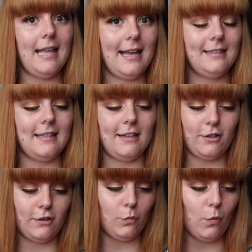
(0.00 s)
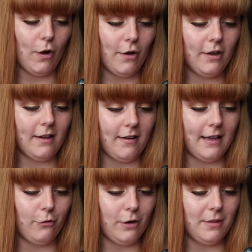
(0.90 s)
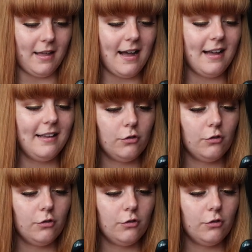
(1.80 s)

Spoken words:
Yes, that does work, I agree with that.